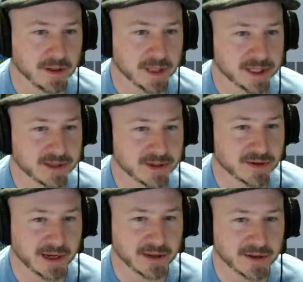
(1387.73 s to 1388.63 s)
Doesn't look
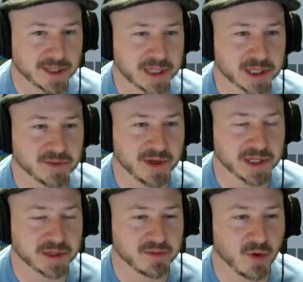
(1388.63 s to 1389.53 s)
like it. It looks like this
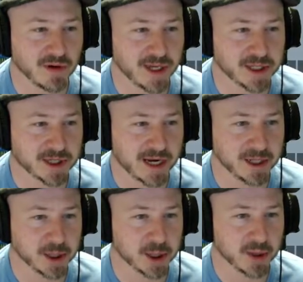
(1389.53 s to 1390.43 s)
place is more or less kind
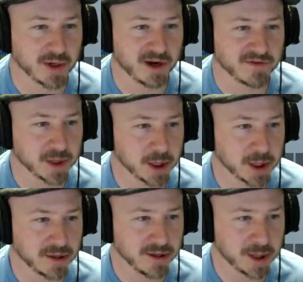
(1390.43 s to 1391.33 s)
of just showing off
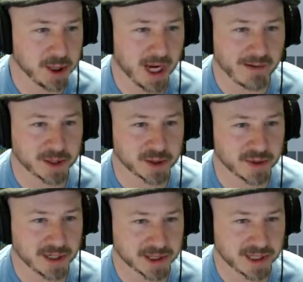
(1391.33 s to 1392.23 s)
the
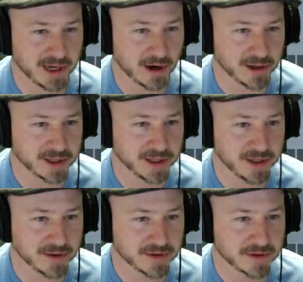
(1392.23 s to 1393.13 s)
geometry as the art, you
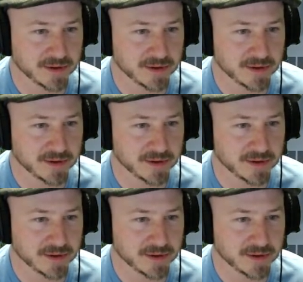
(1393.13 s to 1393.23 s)
know?